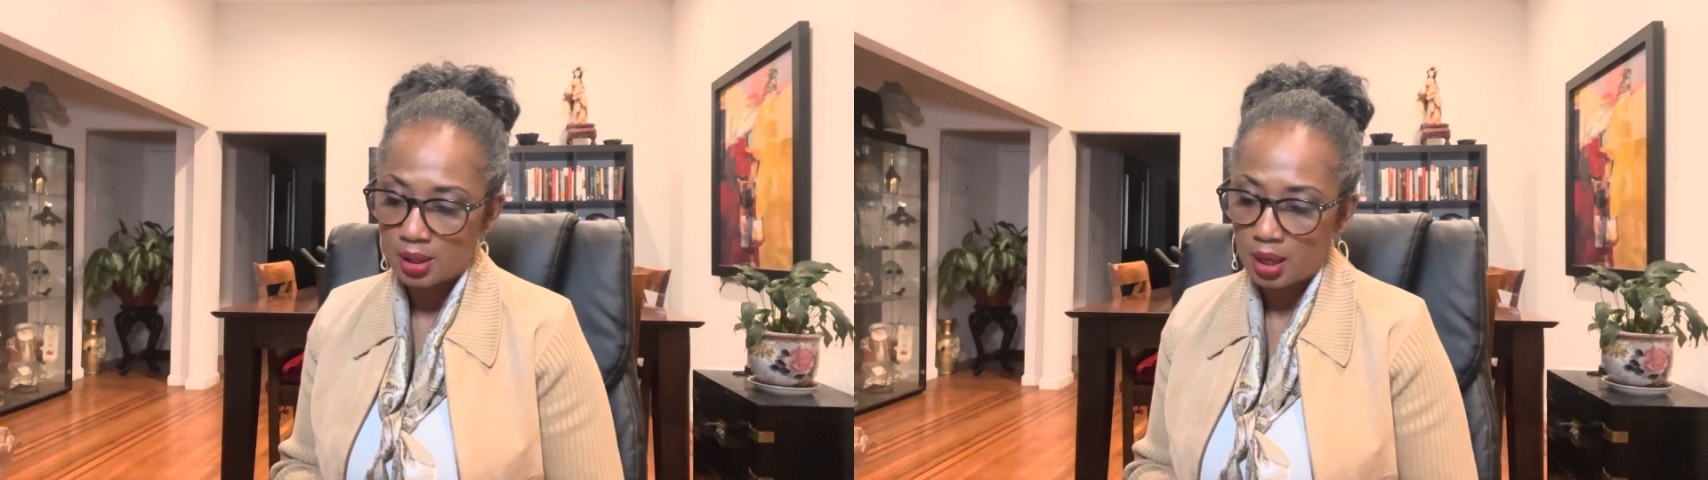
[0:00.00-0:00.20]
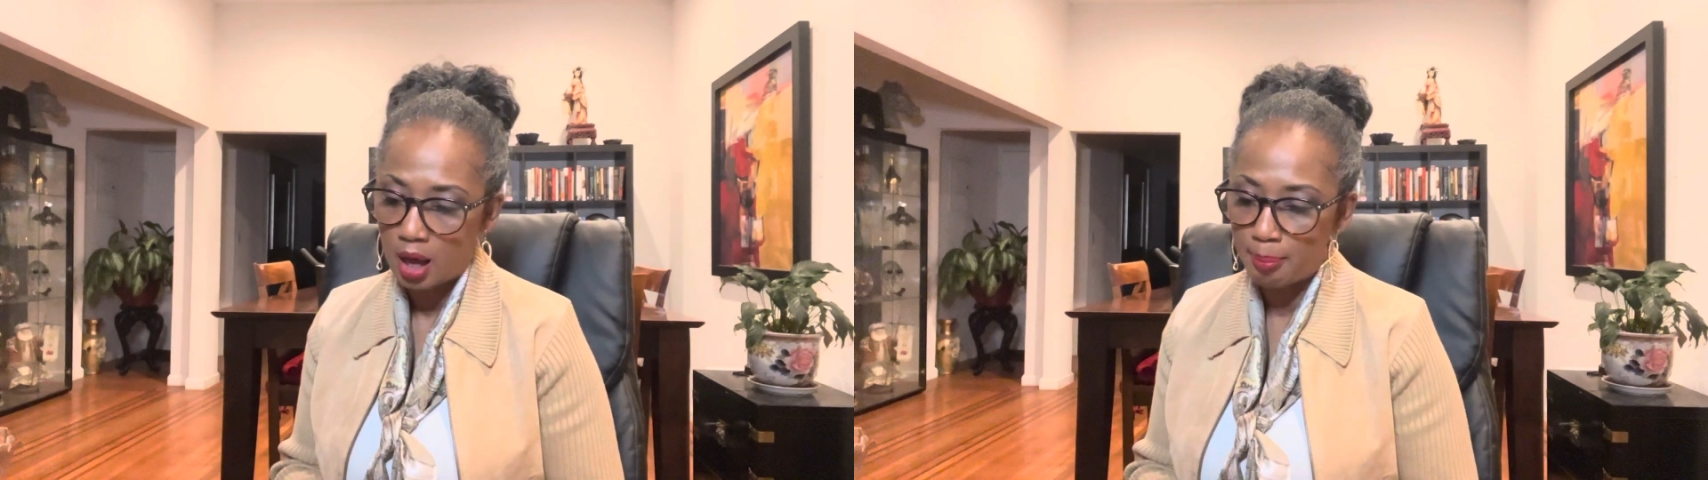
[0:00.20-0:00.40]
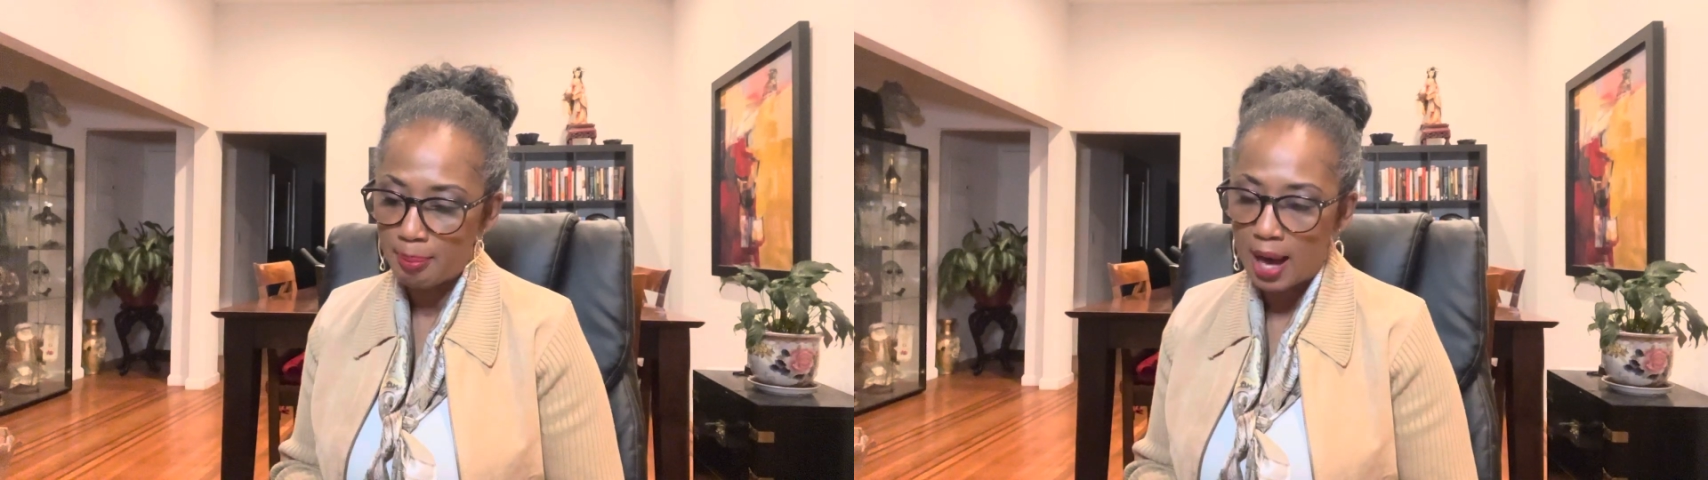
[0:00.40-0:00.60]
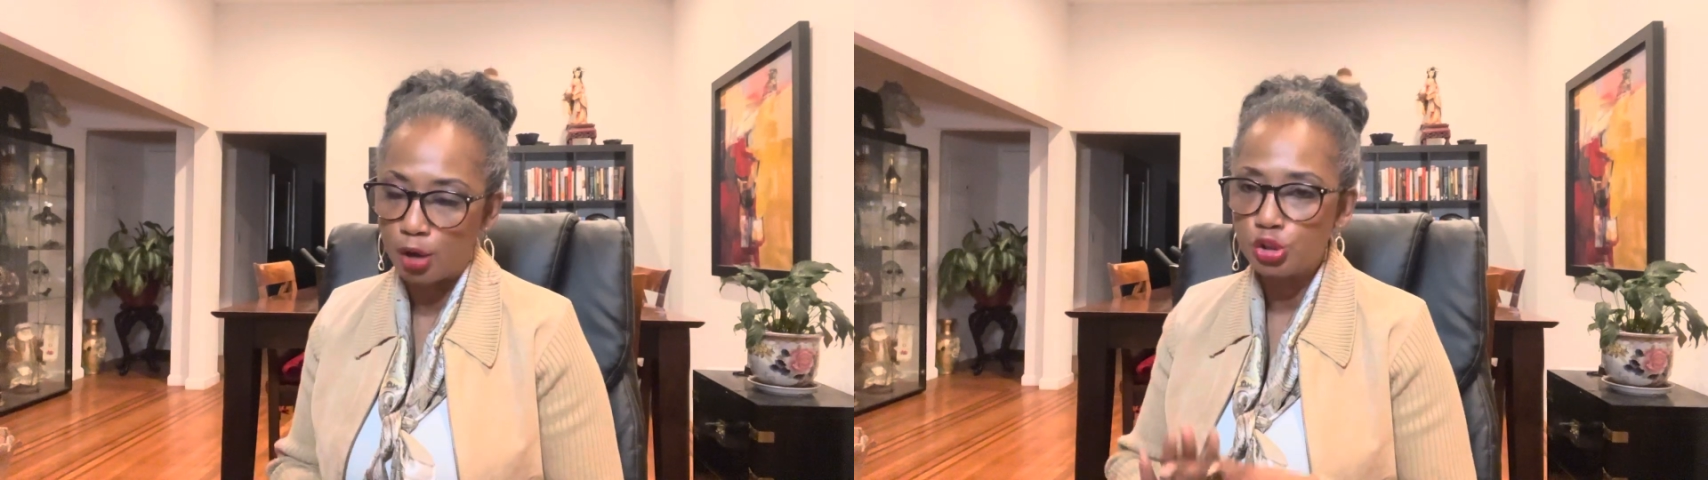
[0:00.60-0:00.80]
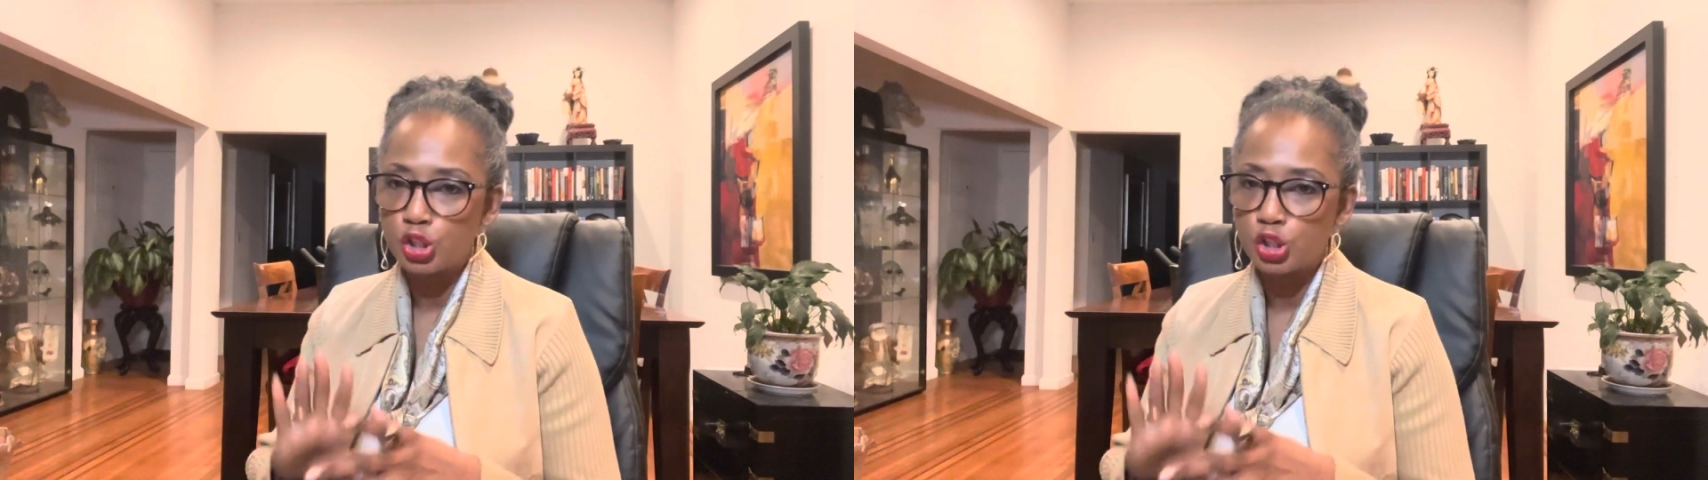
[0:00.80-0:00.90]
about